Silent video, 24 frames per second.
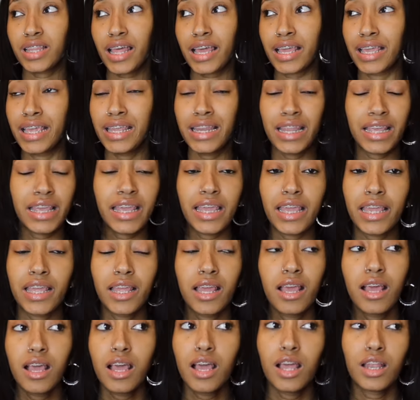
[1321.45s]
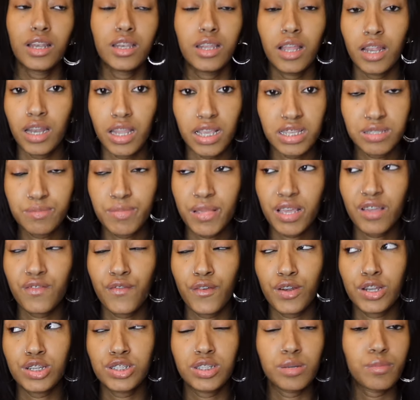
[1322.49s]
Like, he didn't get none of his big
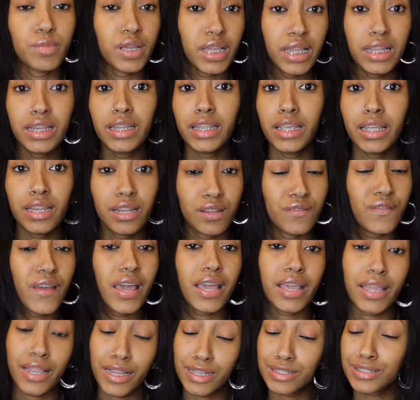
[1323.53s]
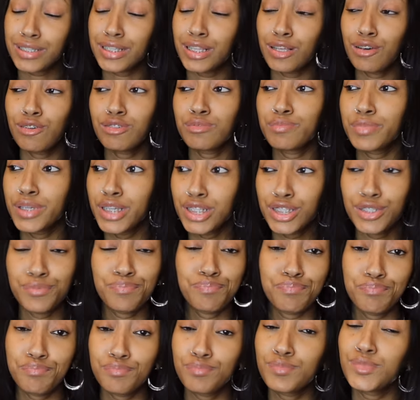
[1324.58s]
furniture, but he did in fact get his clothes,
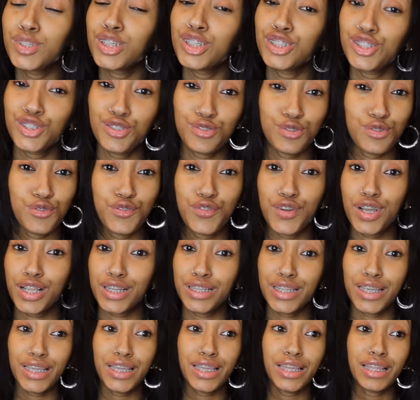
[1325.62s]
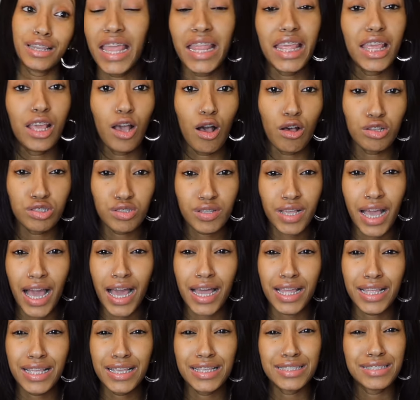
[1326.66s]
bitch. He sure the fuck did. And he also
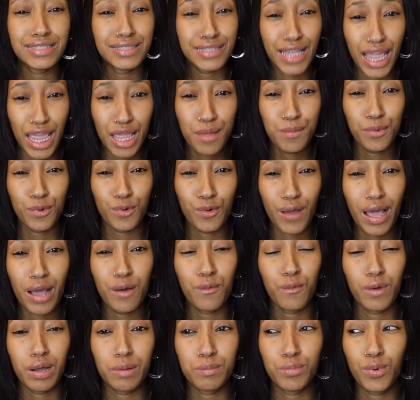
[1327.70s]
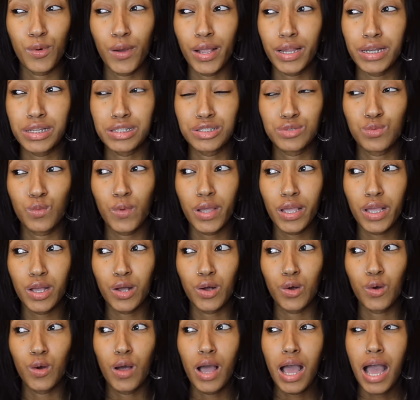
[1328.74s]
got his table at one point as
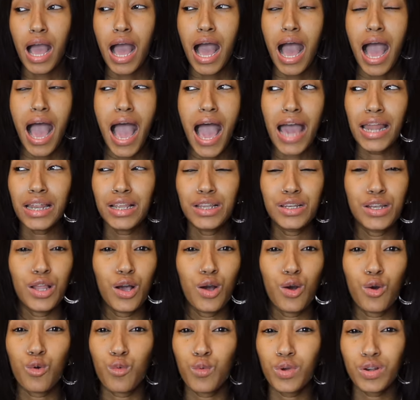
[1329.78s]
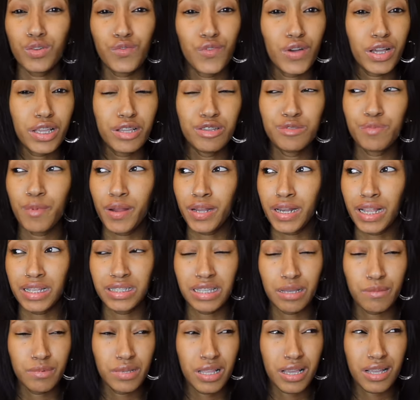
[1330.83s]
well. I didn't know where the fuck he was bringing that
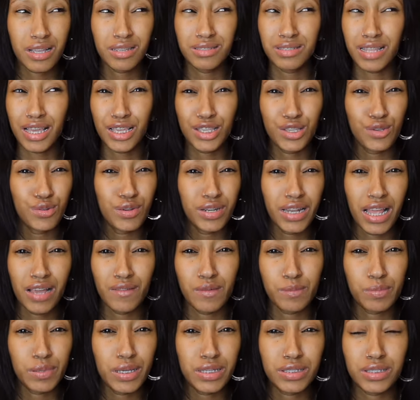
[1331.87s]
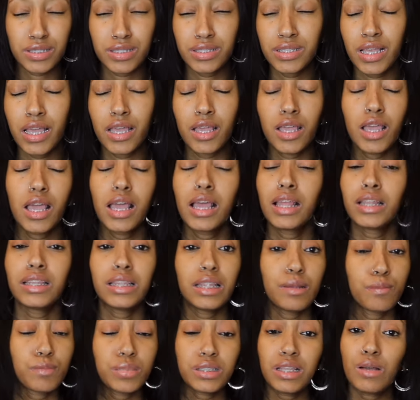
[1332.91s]
table at, because, like, you didn't have a place to stay.
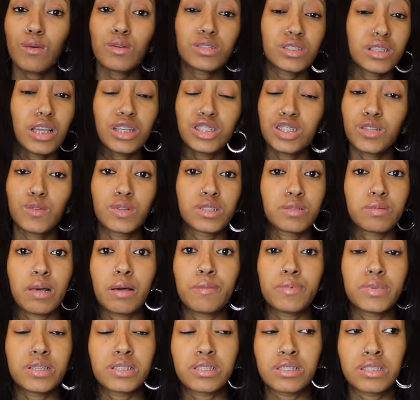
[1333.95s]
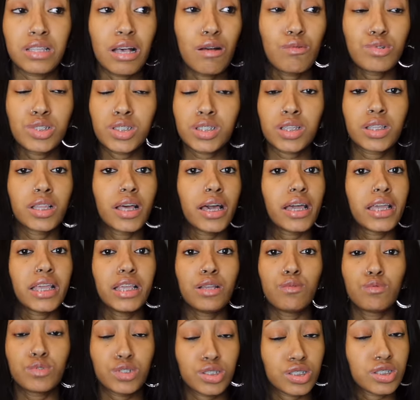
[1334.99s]
But that shit was my business. I was just glad
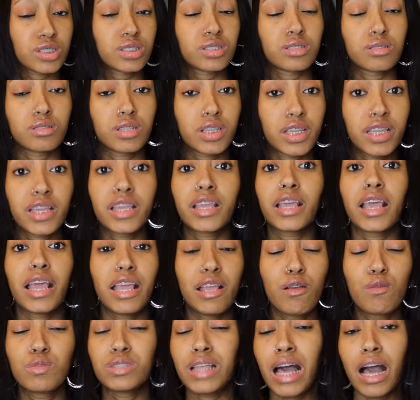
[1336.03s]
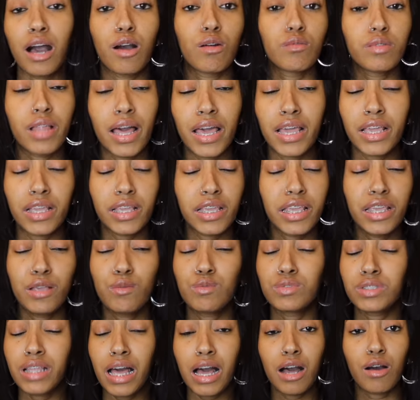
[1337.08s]
he was out. Like, he
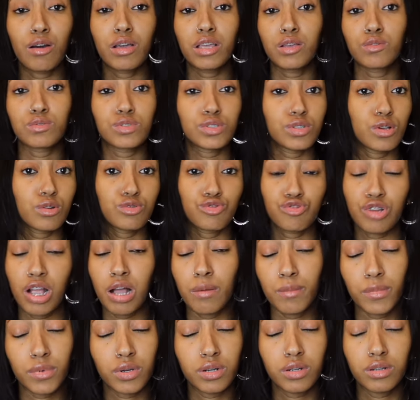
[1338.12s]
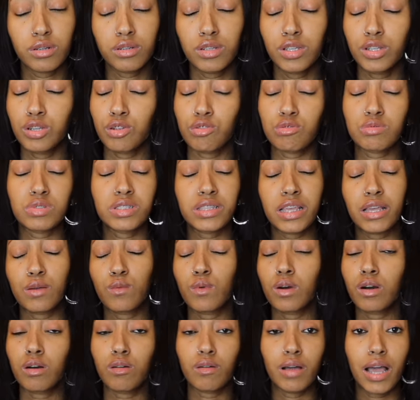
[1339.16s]
was out. It was no drama. You know what I'm saying?
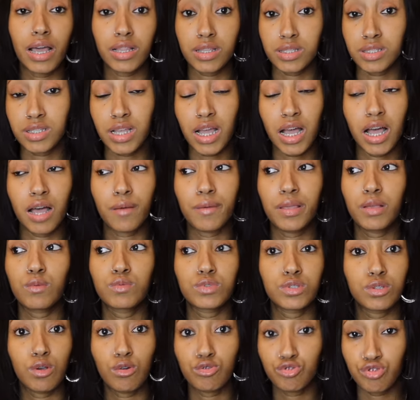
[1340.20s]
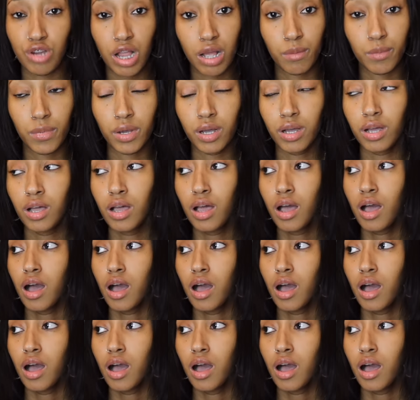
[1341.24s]
Well, at the time, it was no drama.